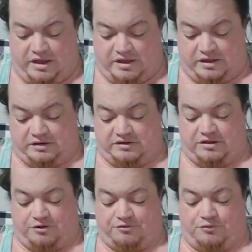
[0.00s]

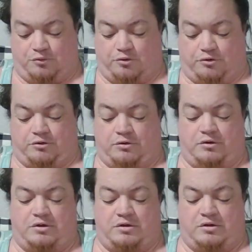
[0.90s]
and
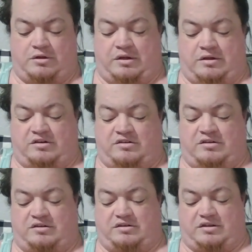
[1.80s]
therefore
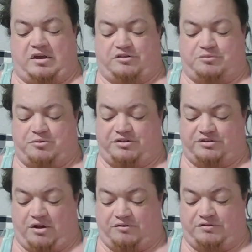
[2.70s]
the customer
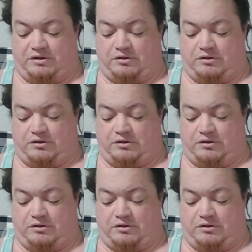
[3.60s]
does not